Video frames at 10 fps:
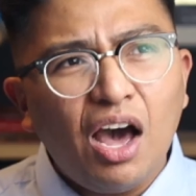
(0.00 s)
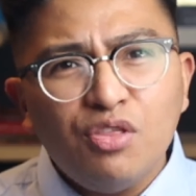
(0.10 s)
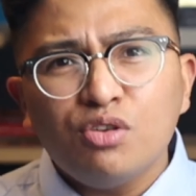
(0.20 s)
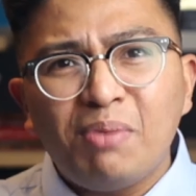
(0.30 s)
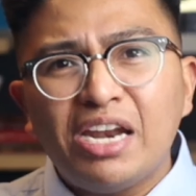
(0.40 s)

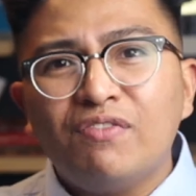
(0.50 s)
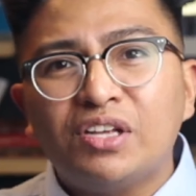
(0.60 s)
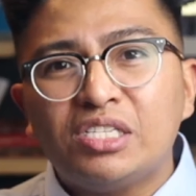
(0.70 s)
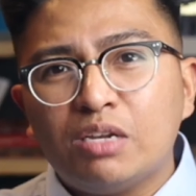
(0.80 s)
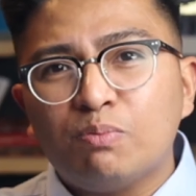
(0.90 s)
other
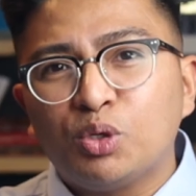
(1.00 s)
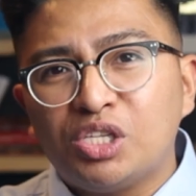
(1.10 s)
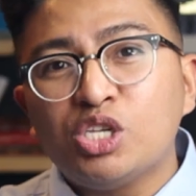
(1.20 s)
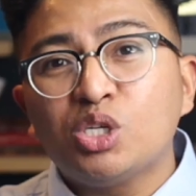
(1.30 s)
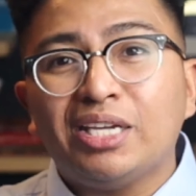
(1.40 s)
benefits it
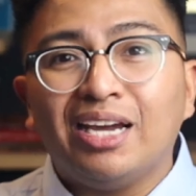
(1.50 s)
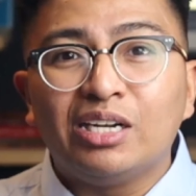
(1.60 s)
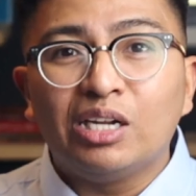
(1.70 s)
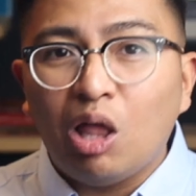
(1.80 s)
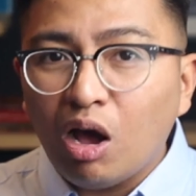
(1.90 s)
potentially
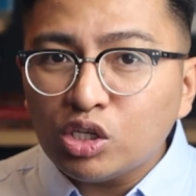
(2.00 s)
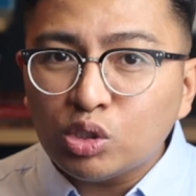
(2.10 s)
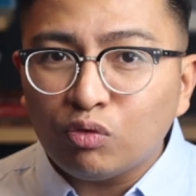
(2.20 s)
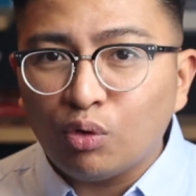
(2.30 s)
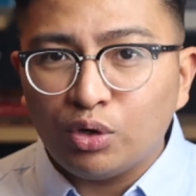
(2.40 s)
unlocks
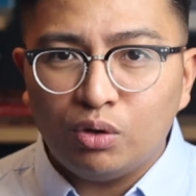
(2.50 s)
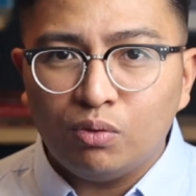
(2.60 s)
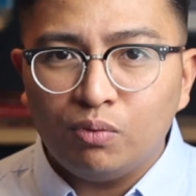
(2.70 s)
for you.